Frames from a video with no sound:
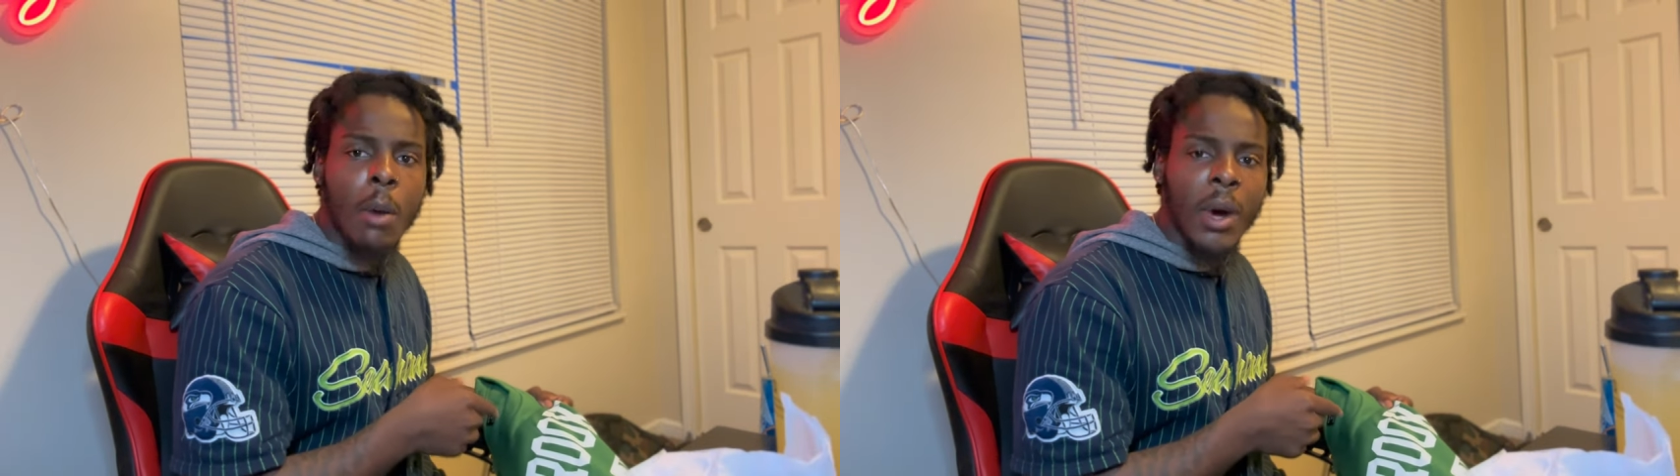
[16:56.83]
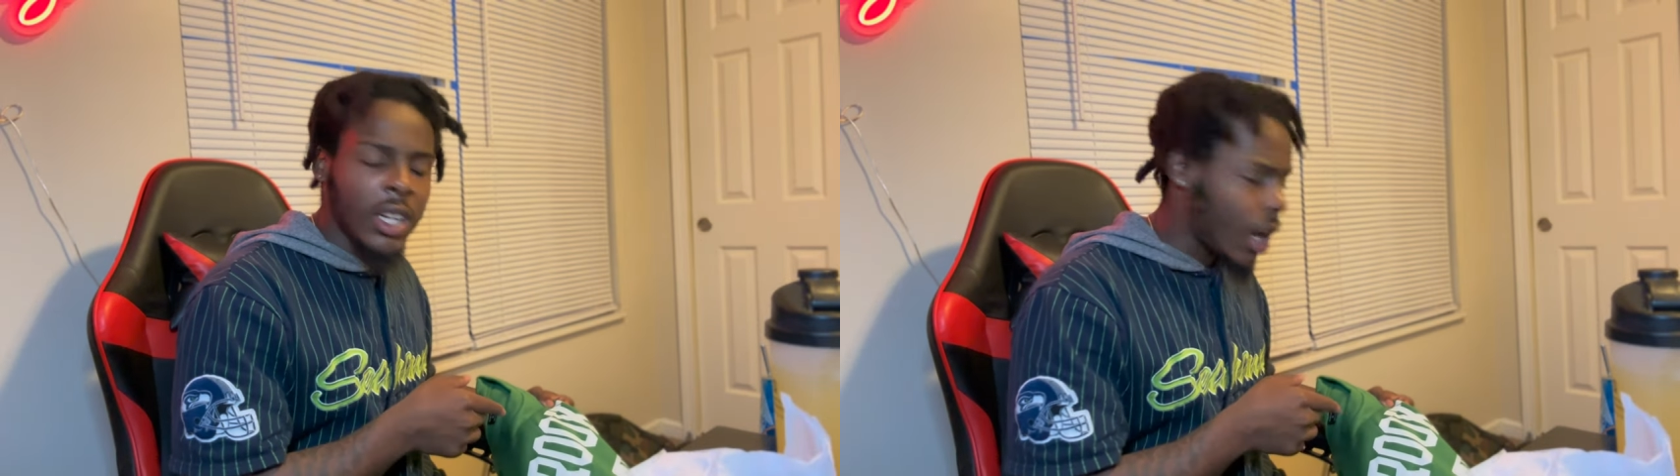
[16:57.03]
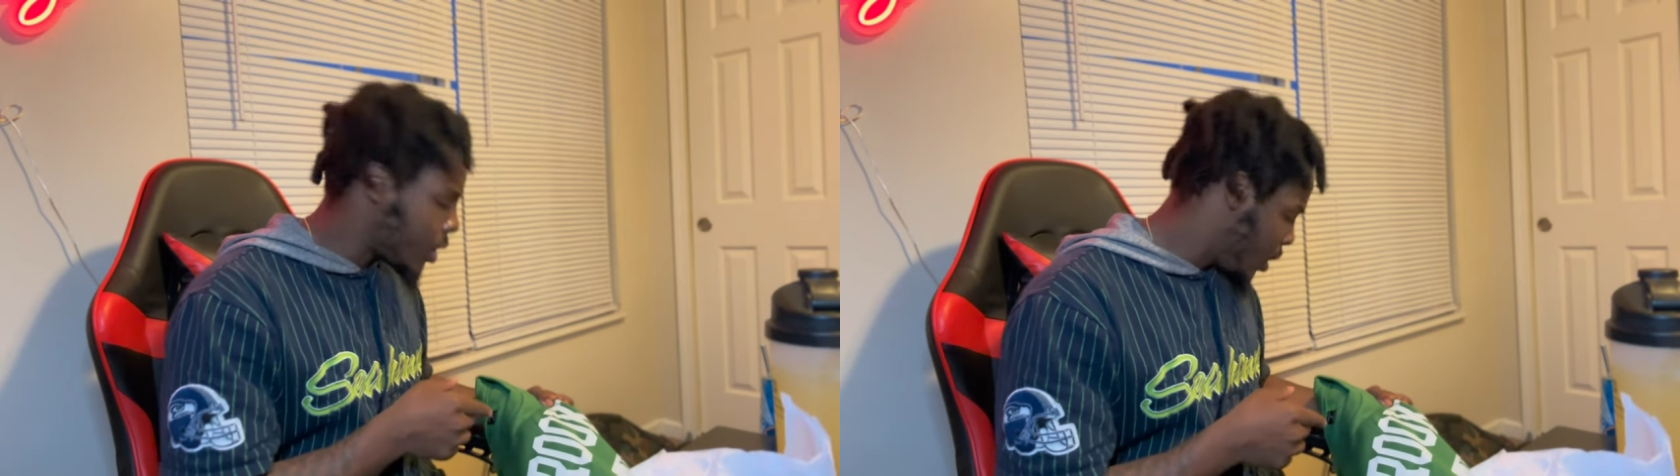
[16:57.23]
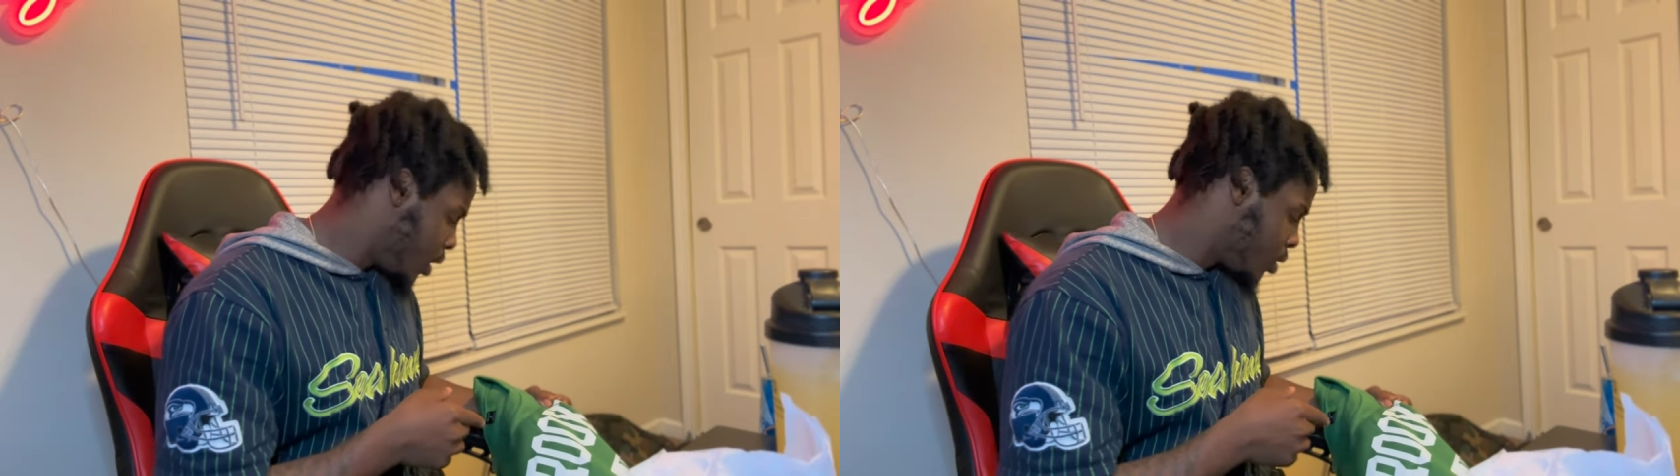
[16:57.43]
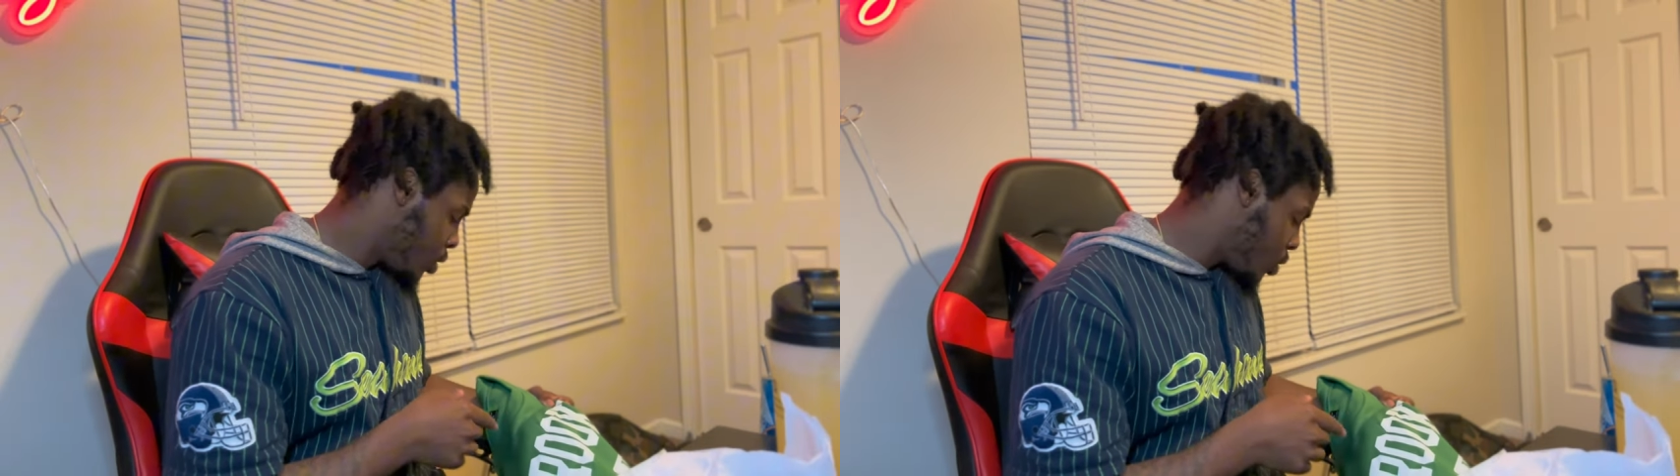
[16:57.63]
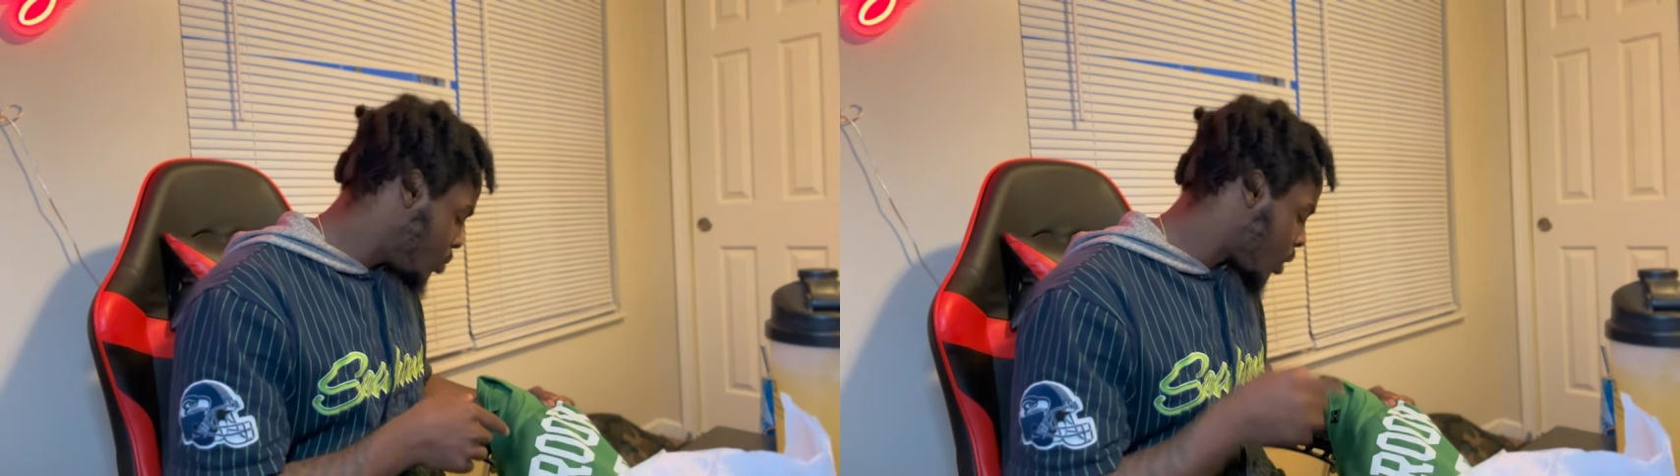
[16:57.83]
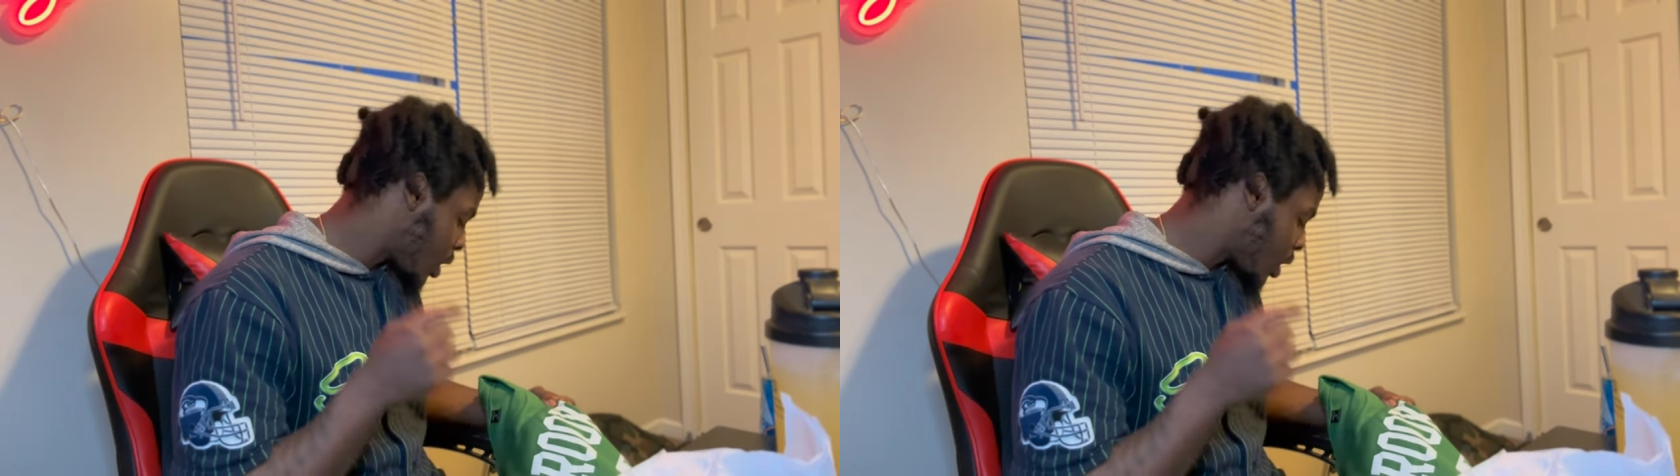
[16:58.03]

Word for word: might not have to get no shoes. I